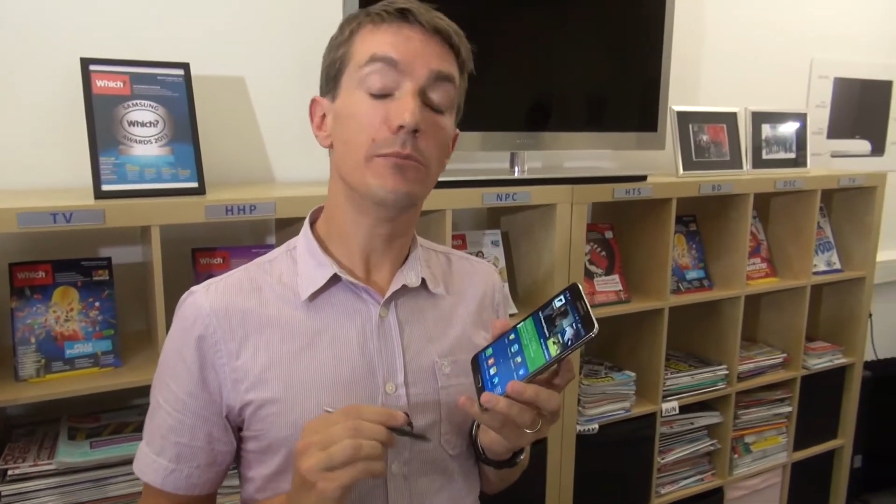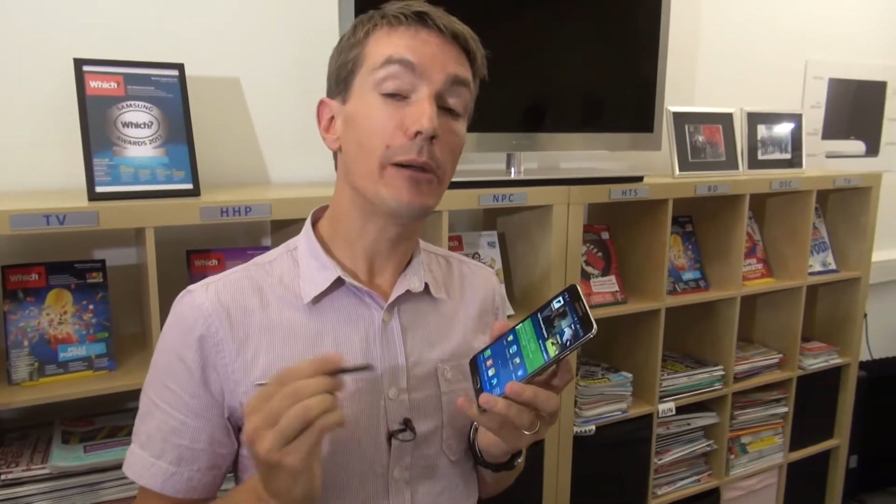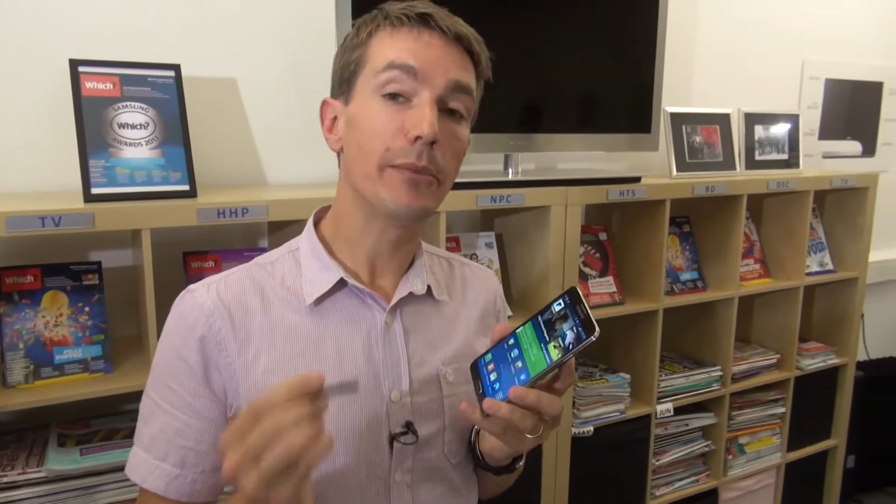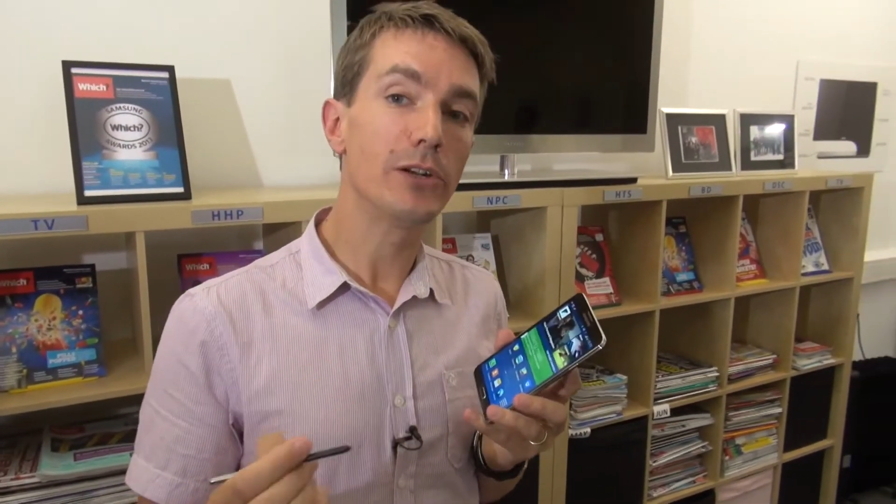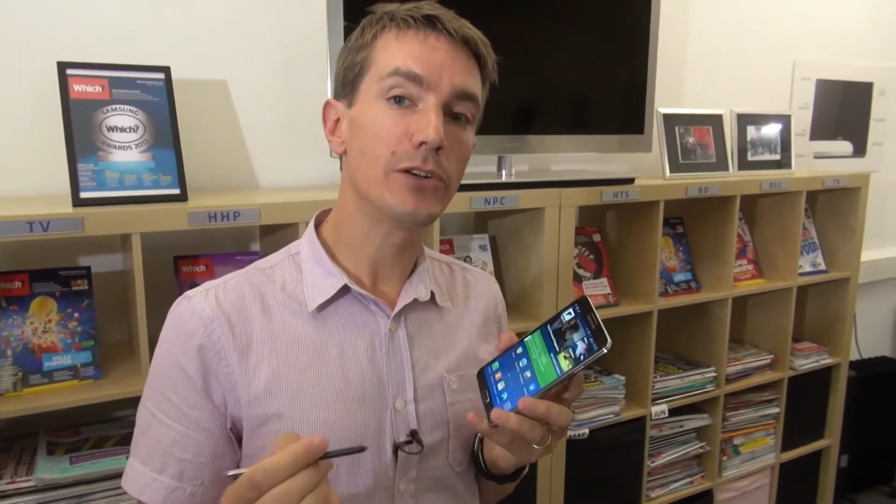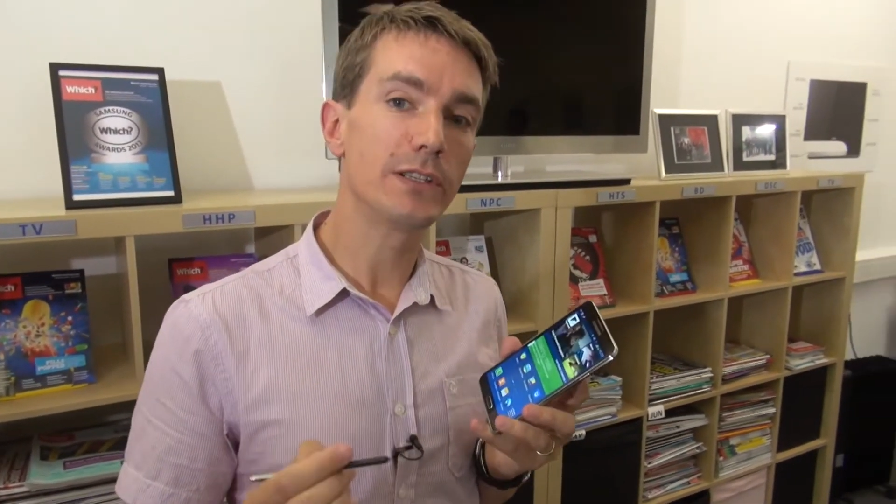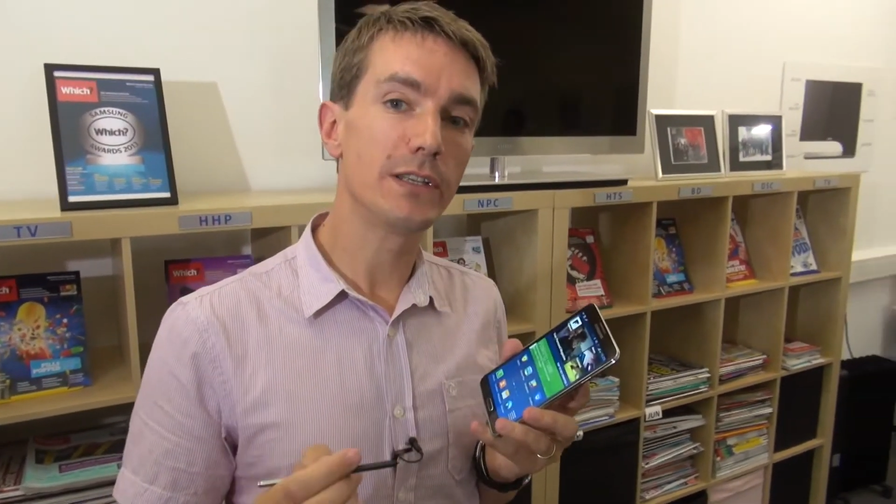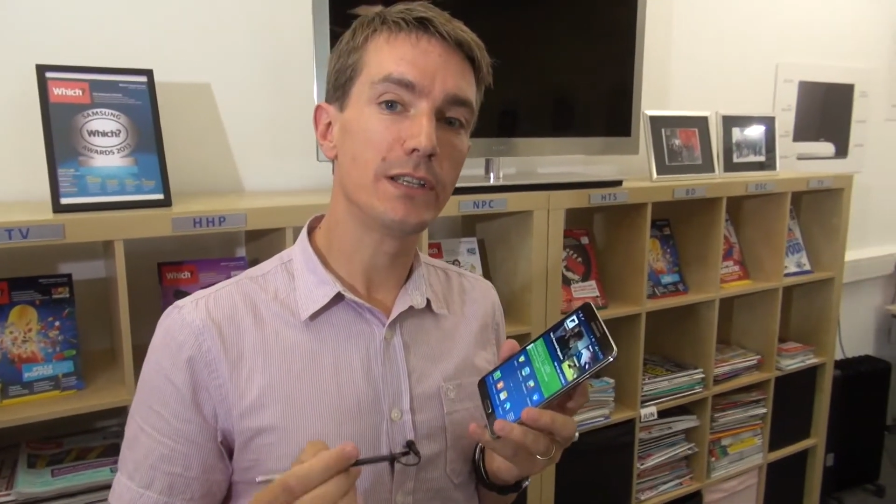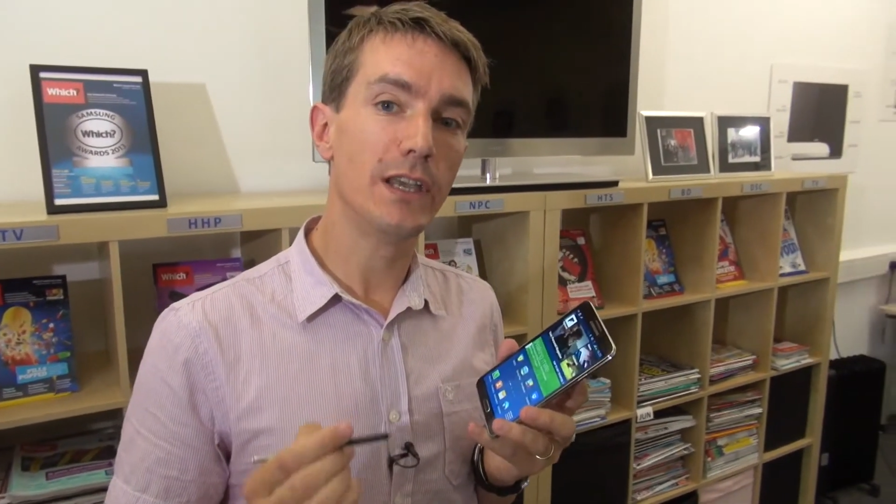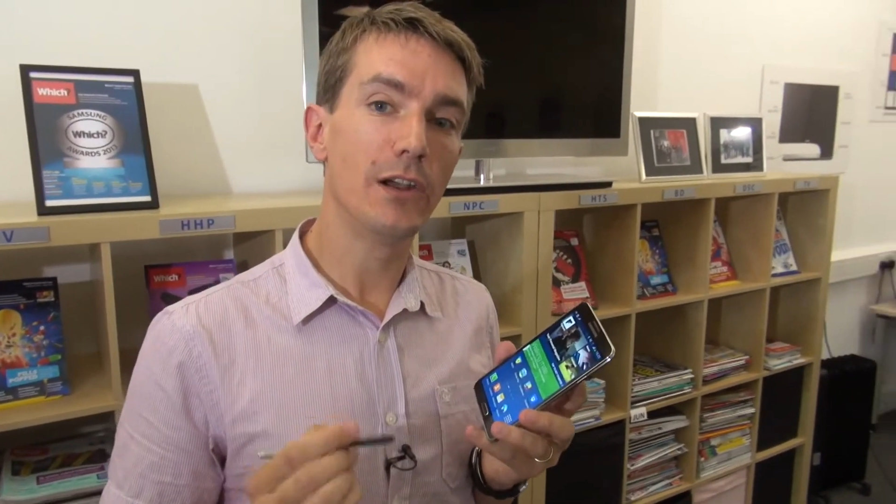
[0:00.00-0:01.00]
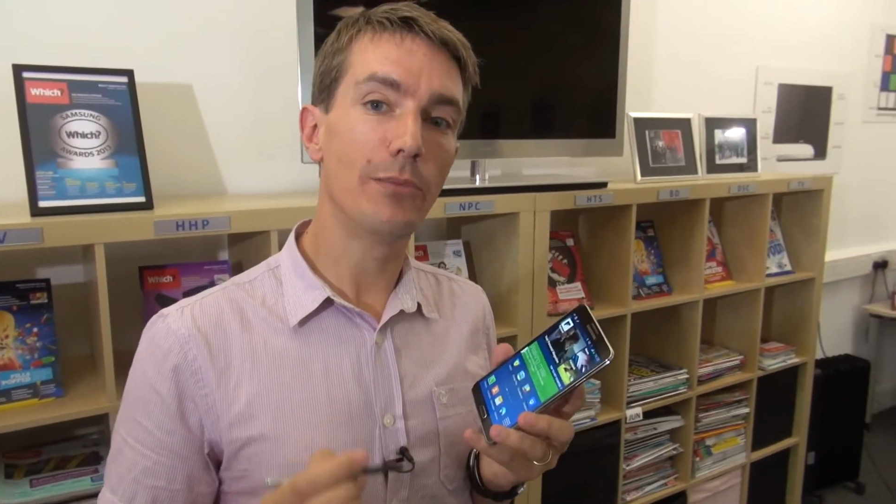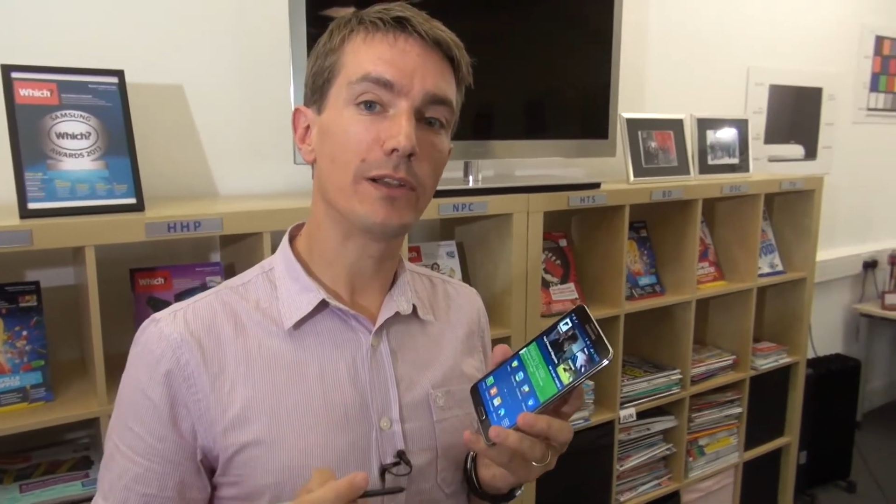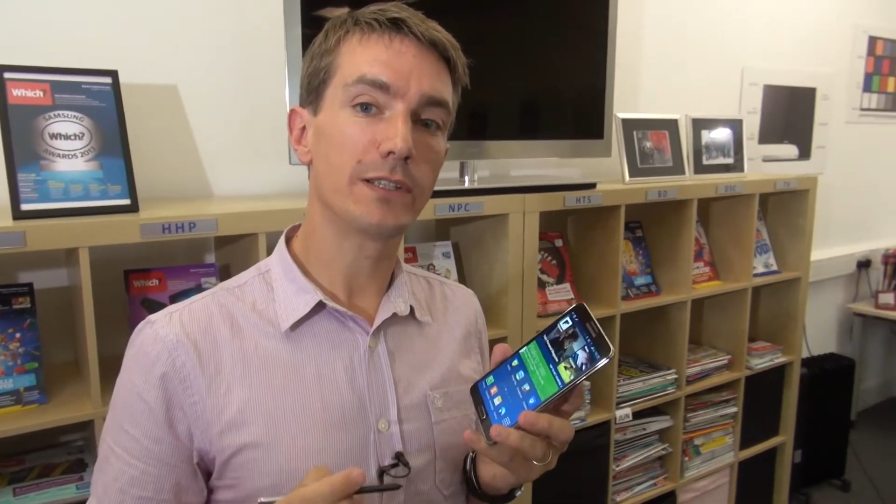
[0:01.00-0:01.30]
you might be interested to hear about